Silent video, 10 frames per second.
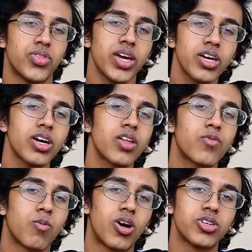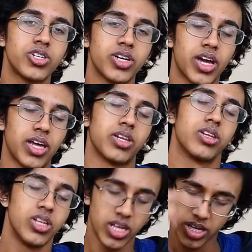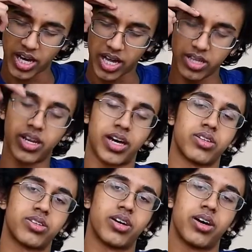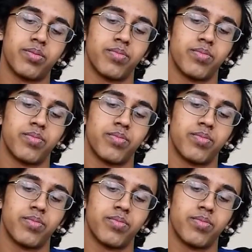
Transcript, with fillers: Thank you guys for watching, and see you guys next time.